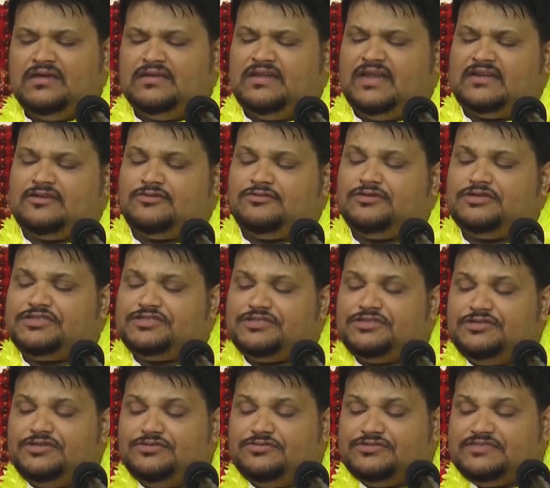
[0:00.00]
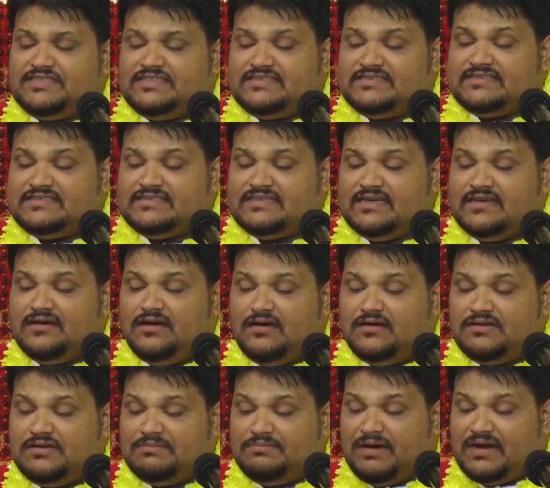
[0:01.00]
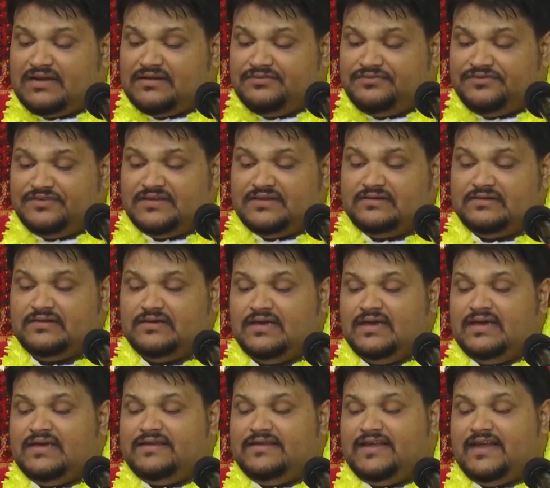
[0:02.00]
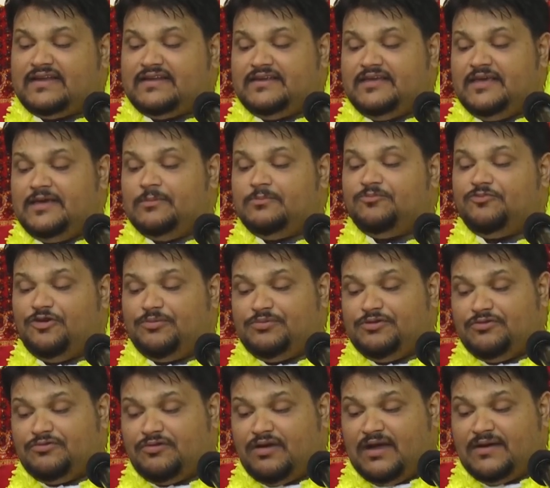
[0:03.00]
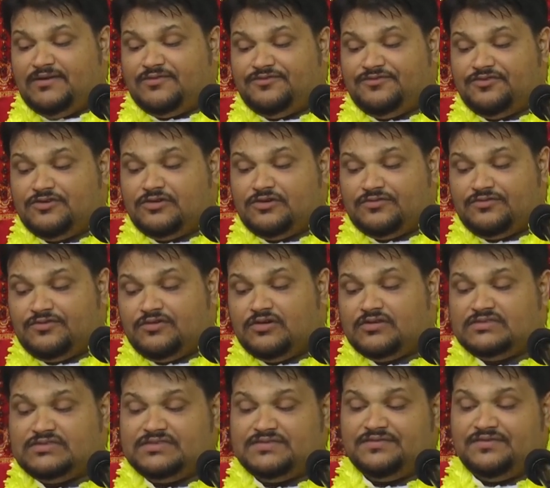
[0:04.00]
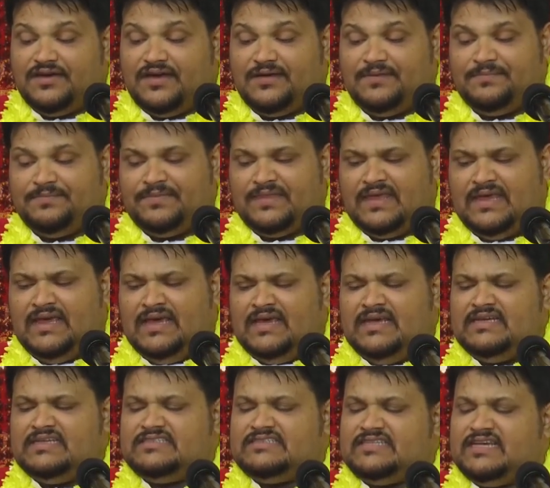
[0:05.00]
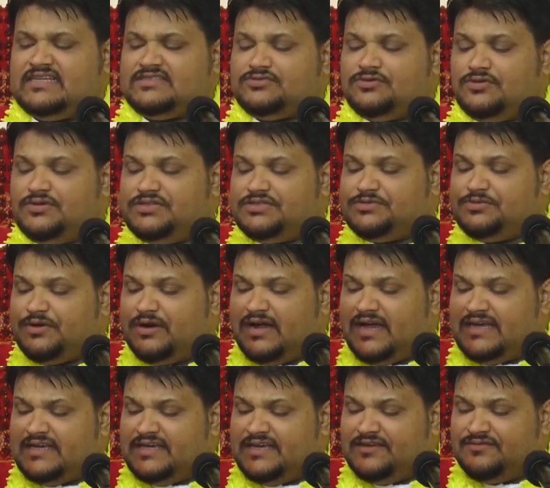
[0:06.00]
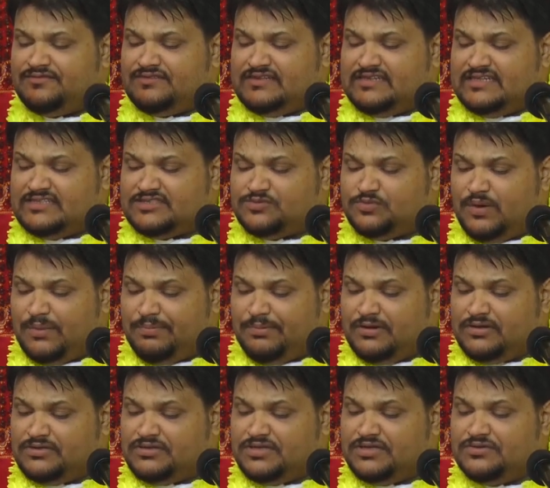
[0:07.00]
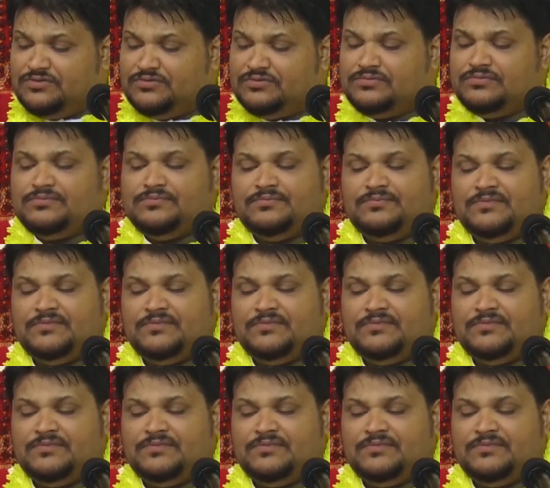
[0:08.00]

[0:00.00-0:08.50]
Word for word: that Krishna uses on the battlefield that came from the right foot of Lord Shiva. He says, Oh Ishwar, I give this weapon to you.